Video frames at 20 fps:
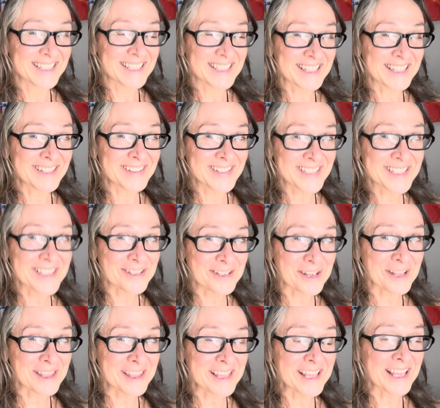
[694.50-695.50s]
There is such
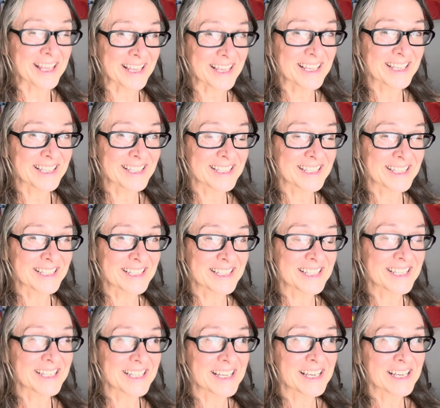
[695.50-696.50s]
a thing.
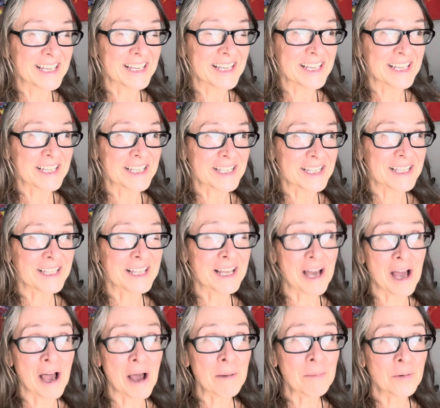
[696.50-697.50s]

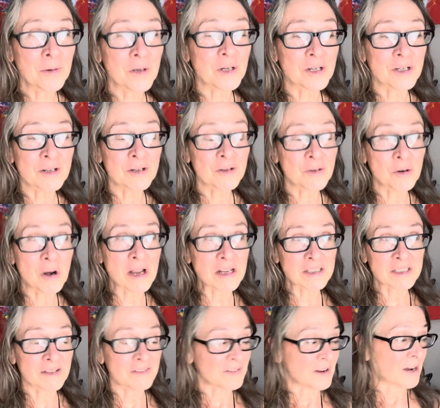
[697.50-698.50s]
The upper
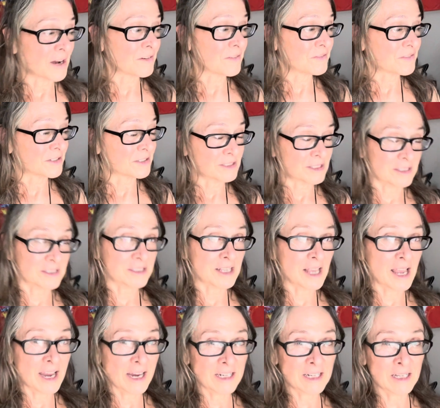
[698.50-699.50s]
crust of the
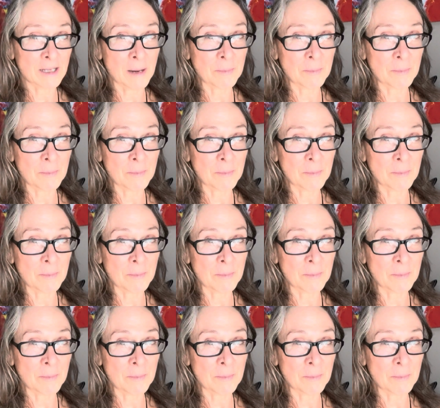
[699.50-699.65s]
society,